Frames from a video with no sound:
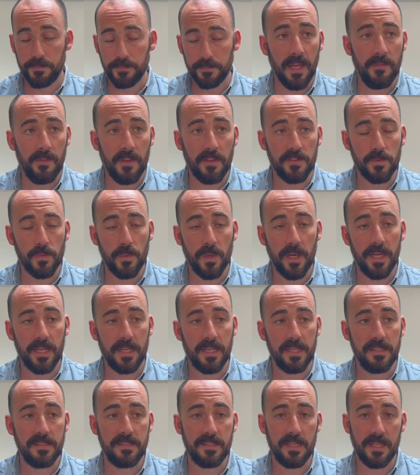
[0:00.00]
And that's why
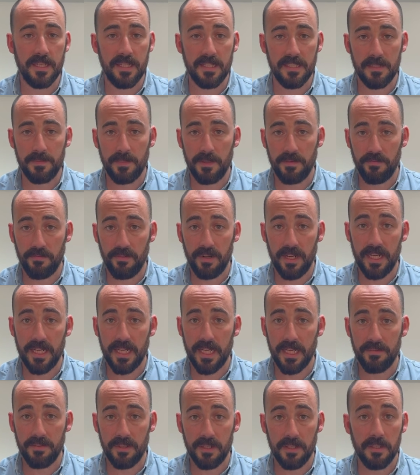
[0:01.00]
consent needs to be freely
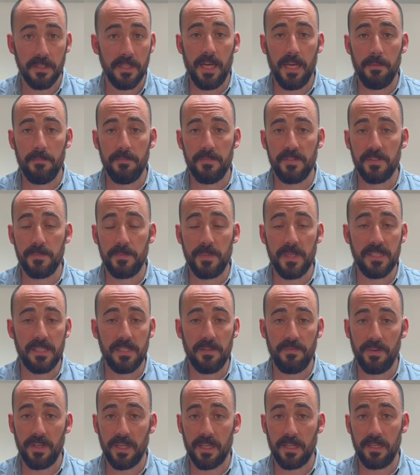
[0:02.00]
given,
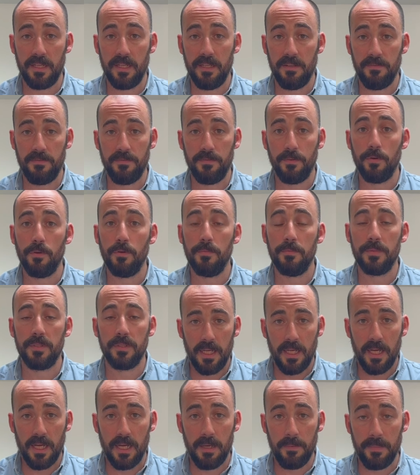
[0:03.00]
specific, informed,
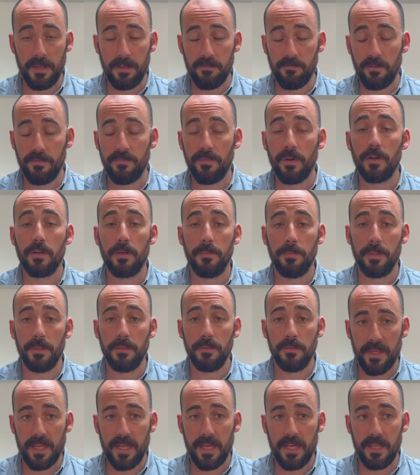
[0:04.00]
and revocable.